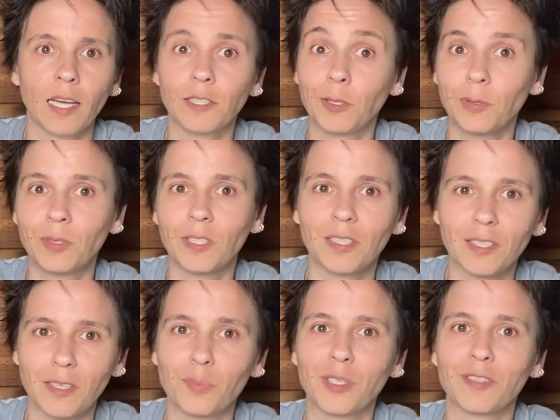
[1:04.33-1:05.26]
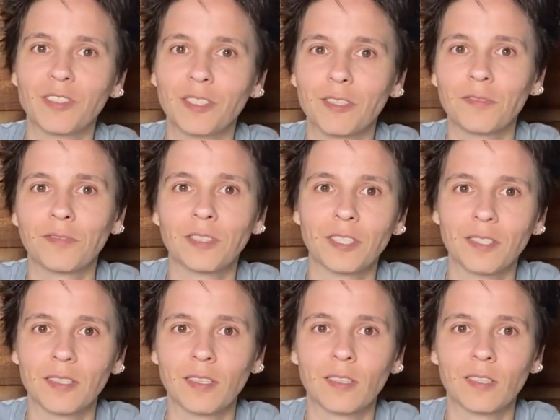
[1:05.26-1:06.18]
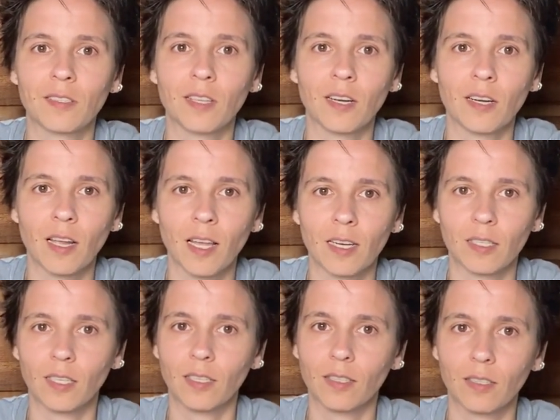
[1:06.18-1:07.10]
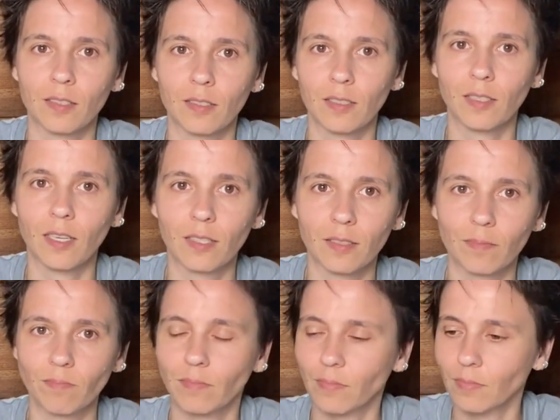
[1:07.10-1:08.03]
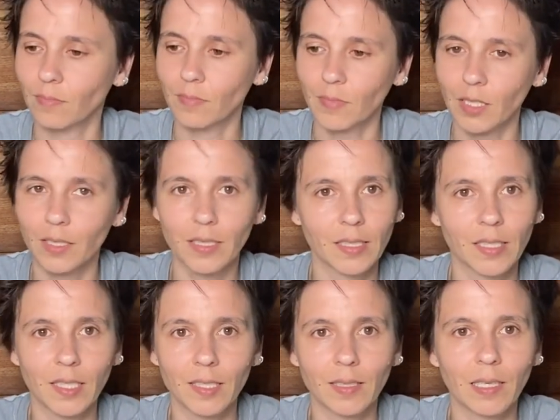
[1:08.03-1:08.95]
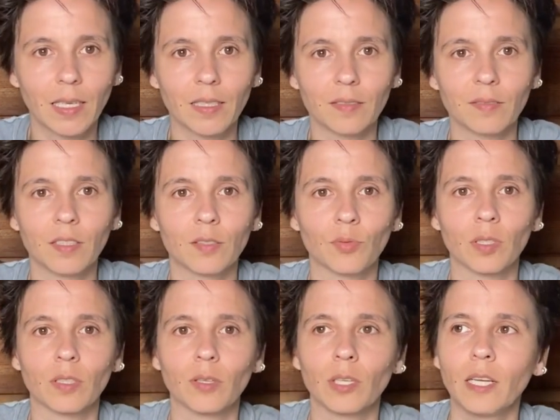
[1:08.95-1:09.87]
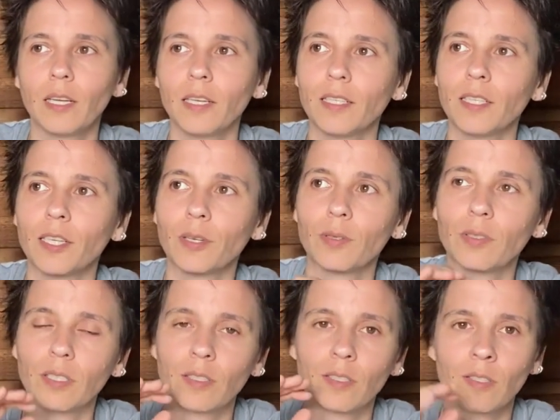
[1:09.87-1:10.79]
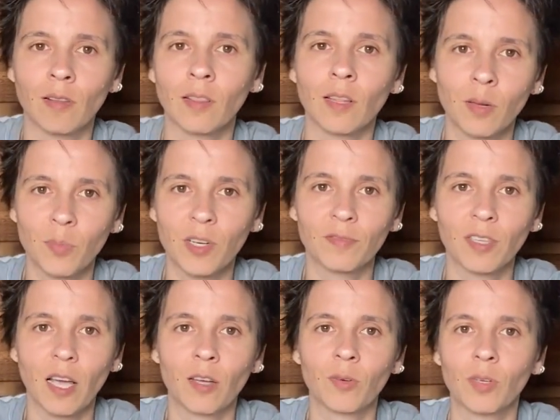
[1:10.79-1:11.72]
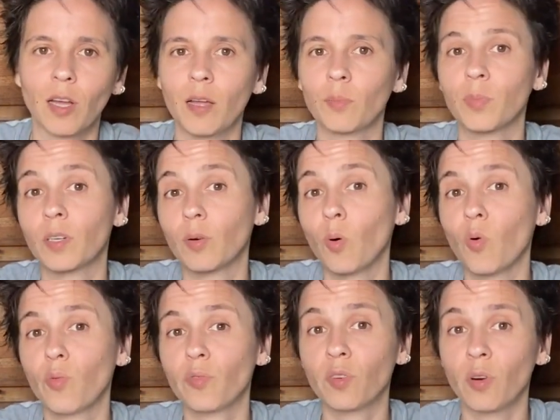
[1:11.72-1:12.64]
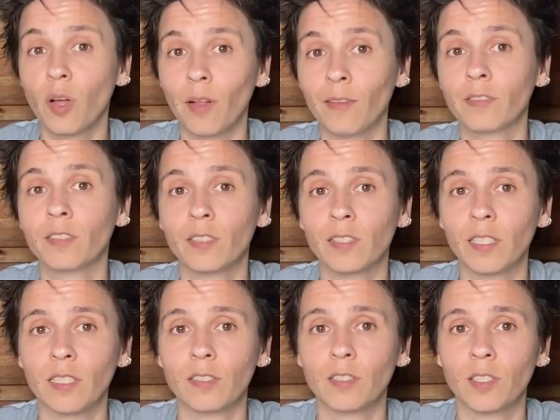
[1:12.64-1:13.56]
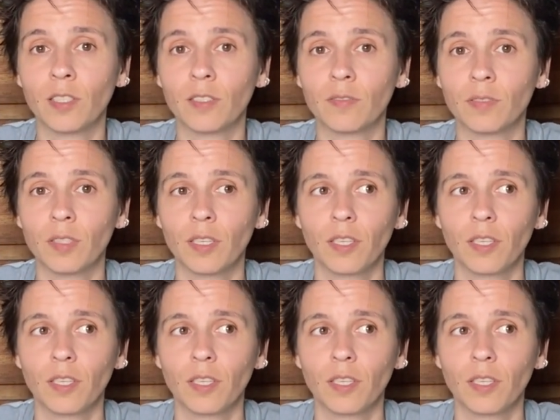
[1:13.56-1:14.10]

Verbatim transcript: I do see a little bit of interference here and there, kind of like, yeah, I gotta gotta take care of this one though. You know, there's a little bit of that going on, but overall, there's the energy of,